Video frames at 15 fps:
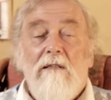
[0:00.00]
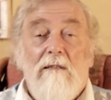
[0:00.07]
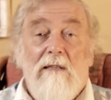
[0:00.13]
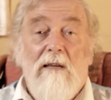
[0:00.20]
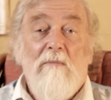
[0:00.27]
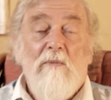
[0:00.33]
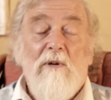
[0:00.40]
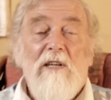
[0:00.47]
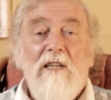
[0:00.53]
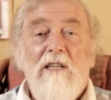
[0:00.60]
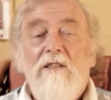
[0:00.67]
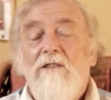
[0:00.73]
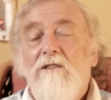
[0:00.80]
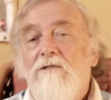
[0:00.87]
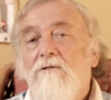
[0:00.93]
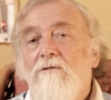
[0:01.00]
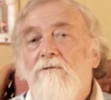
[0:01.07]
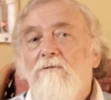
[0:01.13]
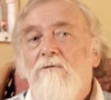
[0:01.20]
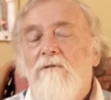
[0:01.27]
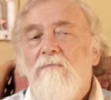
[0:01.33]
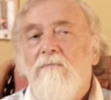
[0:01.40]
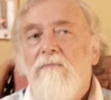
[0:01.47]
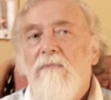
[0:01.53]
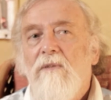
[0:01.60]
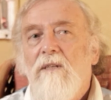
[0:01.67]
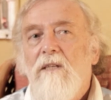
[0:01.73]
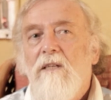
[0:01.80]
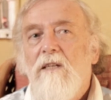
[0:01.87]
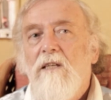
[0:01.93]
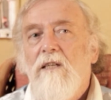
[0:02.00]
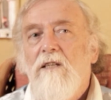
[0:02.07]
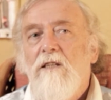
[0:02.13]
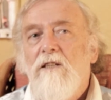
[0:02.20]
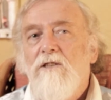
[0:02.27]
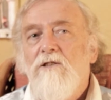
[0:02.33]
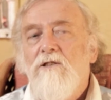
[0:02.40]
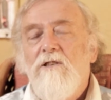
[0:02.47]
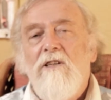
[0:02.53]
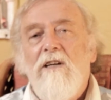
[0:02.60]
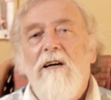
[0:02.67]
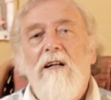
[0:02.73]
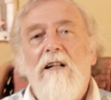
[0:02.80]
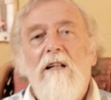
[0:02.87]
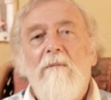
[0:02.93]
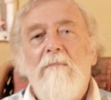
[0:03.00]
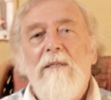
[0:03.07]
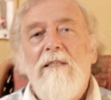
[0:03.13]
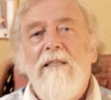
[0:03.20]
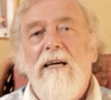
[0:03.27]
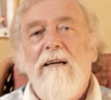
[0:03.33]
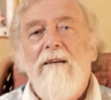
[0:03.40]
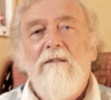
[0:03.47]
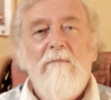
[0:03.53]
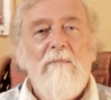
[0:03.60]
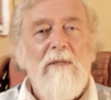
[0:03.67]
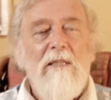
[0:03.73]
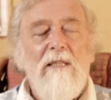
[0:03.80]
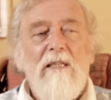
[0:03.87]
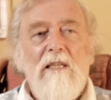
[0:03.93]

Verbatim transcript: then we need to just calm it down a bit.